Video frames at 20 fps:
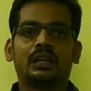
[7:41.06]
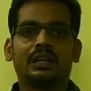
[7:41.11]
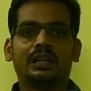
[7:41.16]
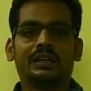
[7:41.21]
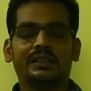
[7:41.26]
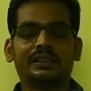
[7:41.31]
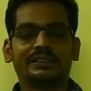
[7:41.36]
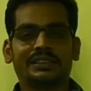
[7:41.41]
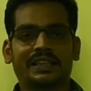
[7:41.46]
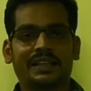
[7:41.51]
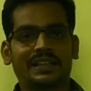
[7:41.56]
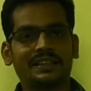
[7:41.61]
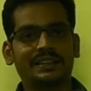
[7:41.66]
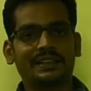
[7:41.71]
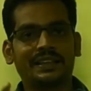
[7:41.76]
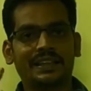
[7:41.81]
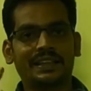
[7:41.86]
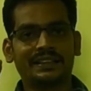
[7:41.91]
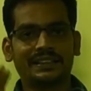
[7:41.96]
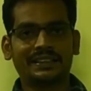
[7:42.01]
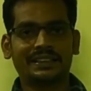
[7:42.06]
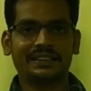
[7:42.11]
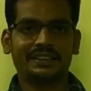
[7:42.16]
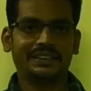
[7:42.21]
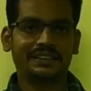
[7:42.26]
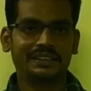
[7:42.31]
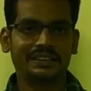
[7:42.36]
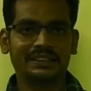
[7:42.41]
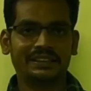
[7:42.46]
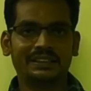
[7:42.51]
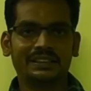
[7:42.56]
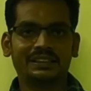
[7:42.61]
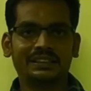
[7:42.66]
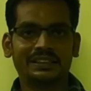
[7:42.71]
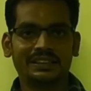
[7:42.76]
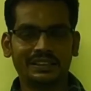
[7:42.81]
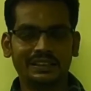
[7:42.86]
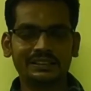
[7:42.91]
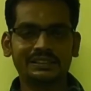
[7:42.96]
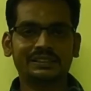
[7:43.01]
And second category
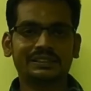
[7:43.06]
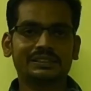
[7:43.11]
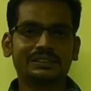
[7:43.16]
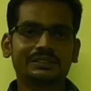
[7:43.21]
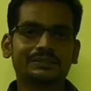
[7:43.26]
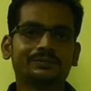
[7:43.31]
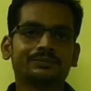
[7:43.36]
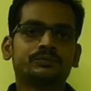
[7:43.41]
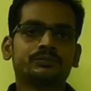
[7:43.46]
is